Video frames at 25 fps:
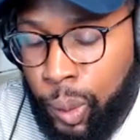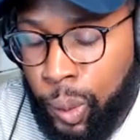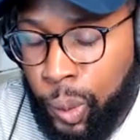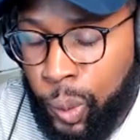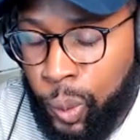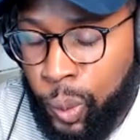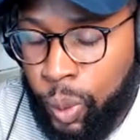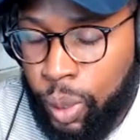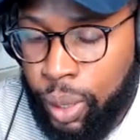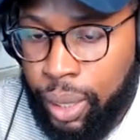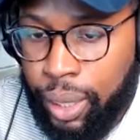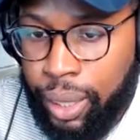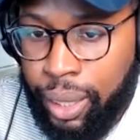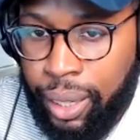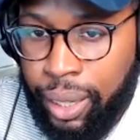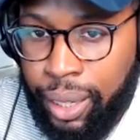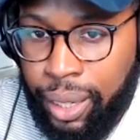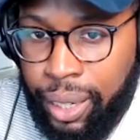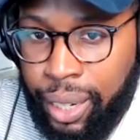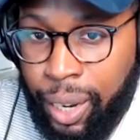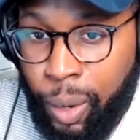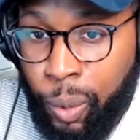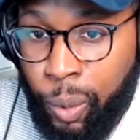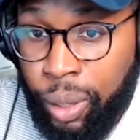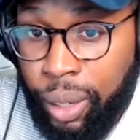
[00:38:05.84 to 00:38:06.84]
So
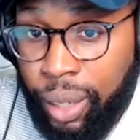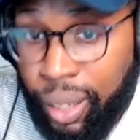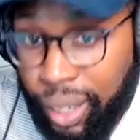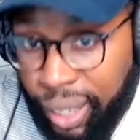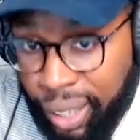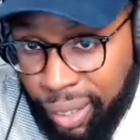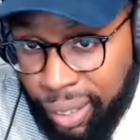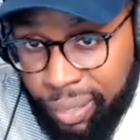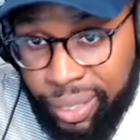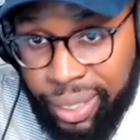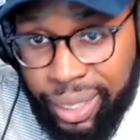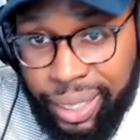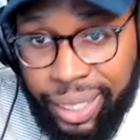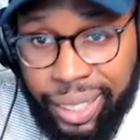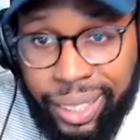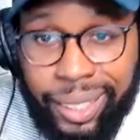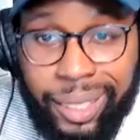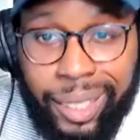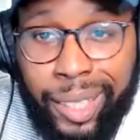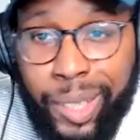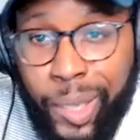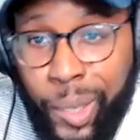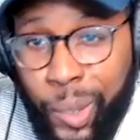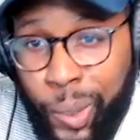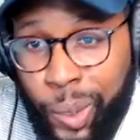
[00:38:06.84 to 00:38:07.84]
I would love
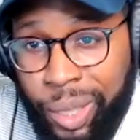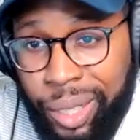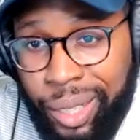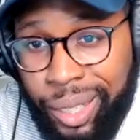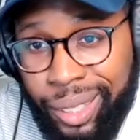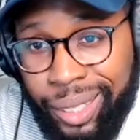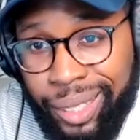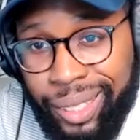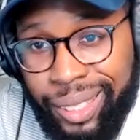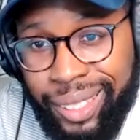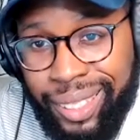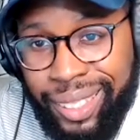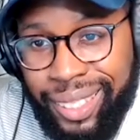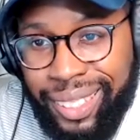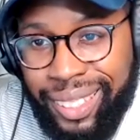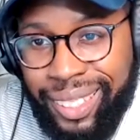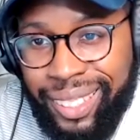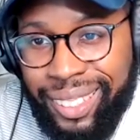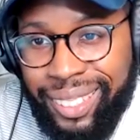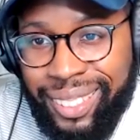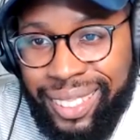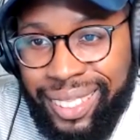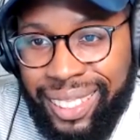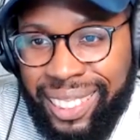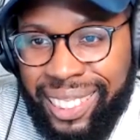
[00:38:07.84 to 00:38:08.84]
to continue this,
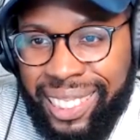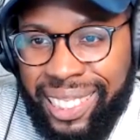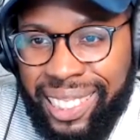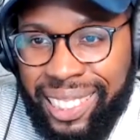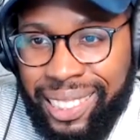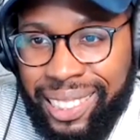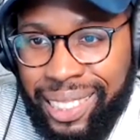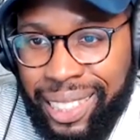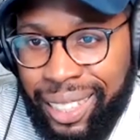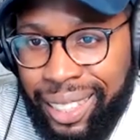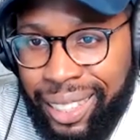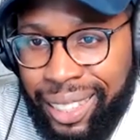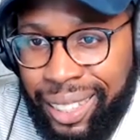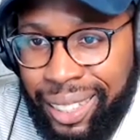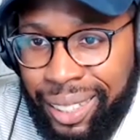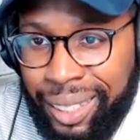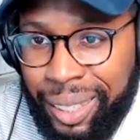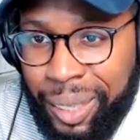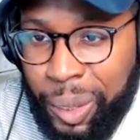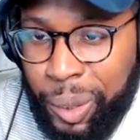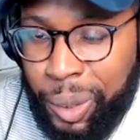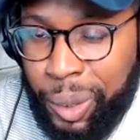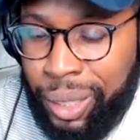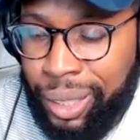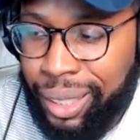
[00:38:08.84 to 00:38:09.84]
to say
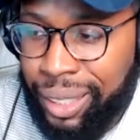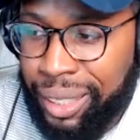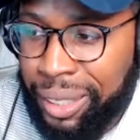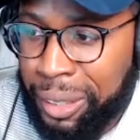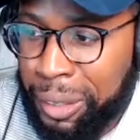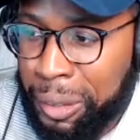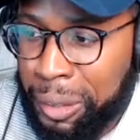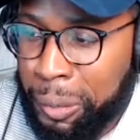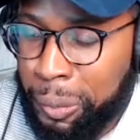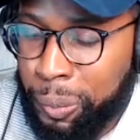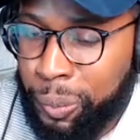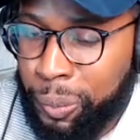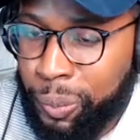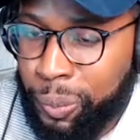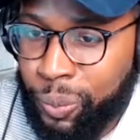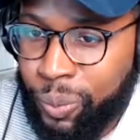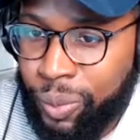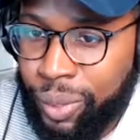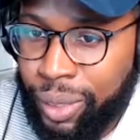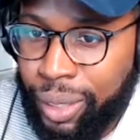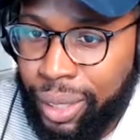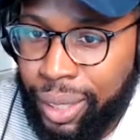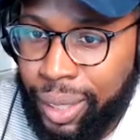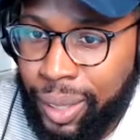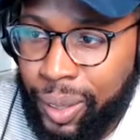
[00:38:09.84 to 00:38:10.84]
the least.
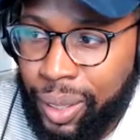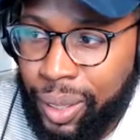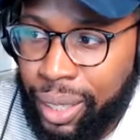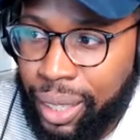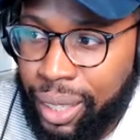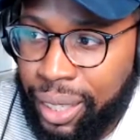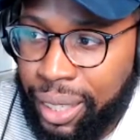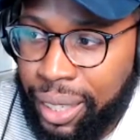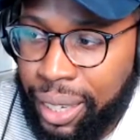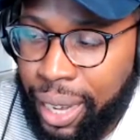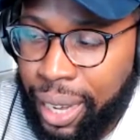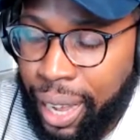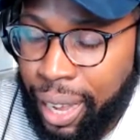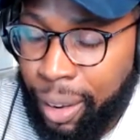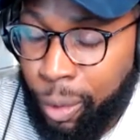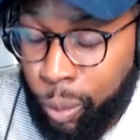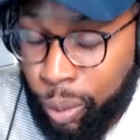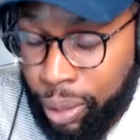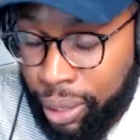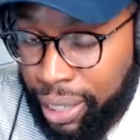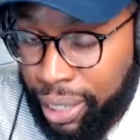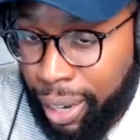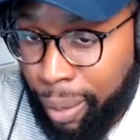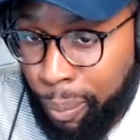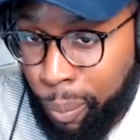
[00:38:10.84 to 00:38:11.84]

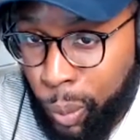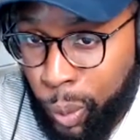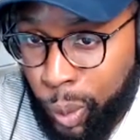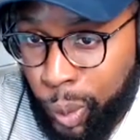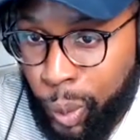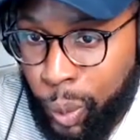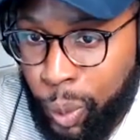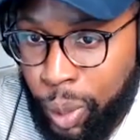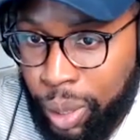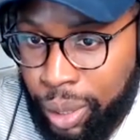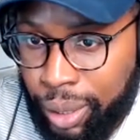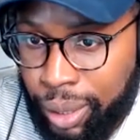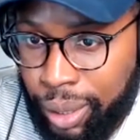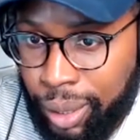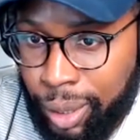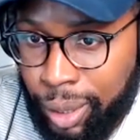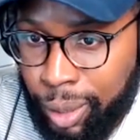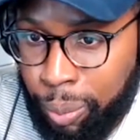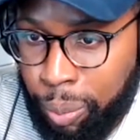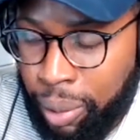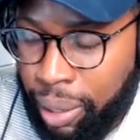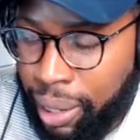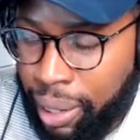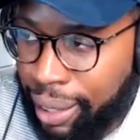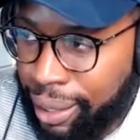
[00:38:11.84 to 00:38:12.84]
I really got more
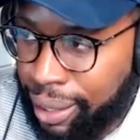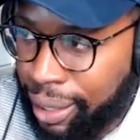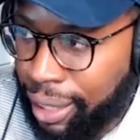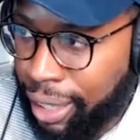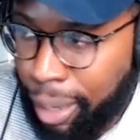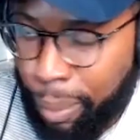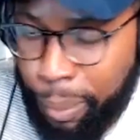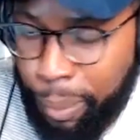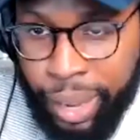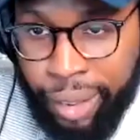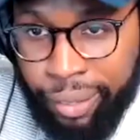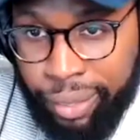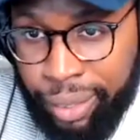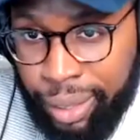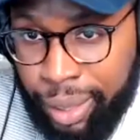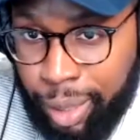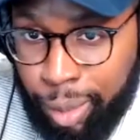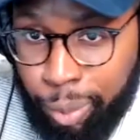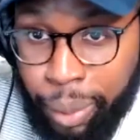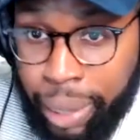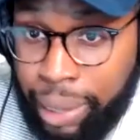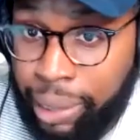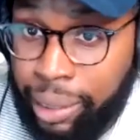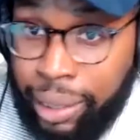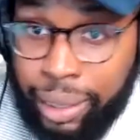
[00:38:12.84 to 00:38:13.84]
questions, but I think I'm gonna
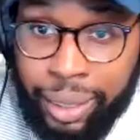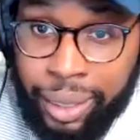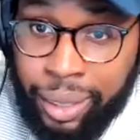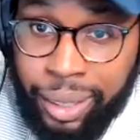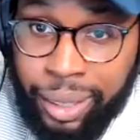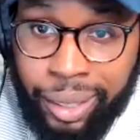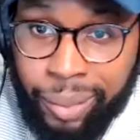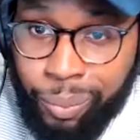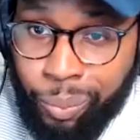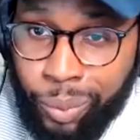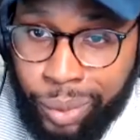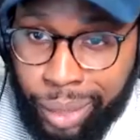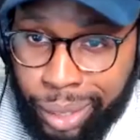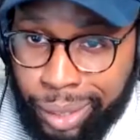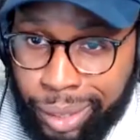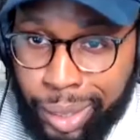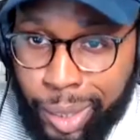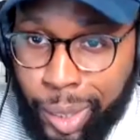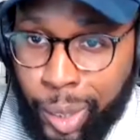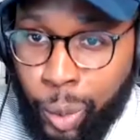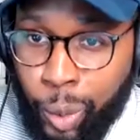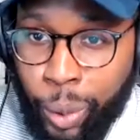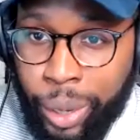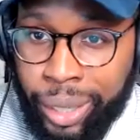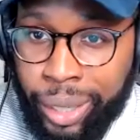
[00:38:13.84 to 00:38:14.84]
have to just make this a
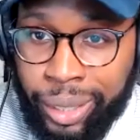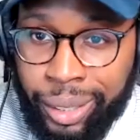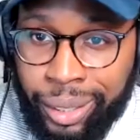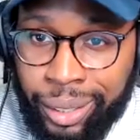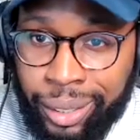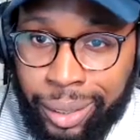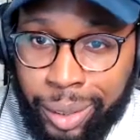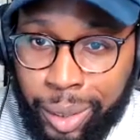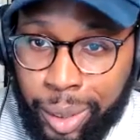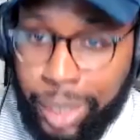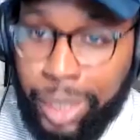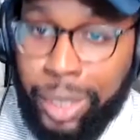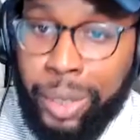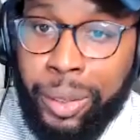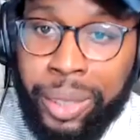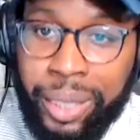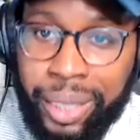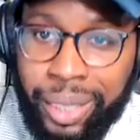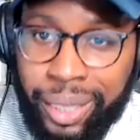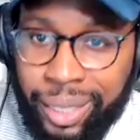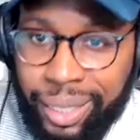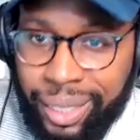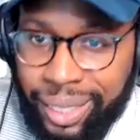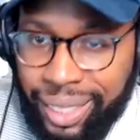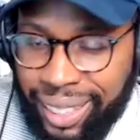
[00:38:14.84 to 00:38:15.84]
continuation
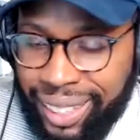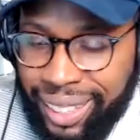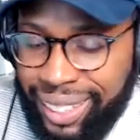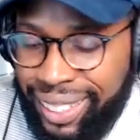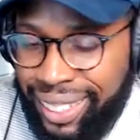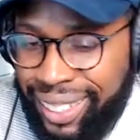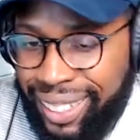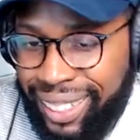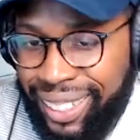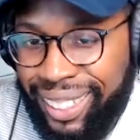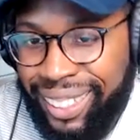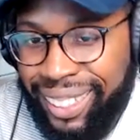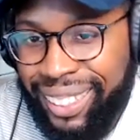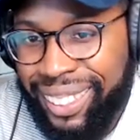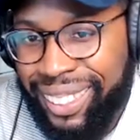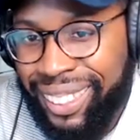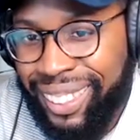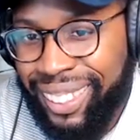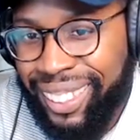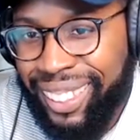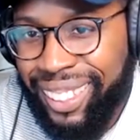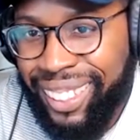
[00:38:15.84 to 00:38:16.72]
series. Honestly.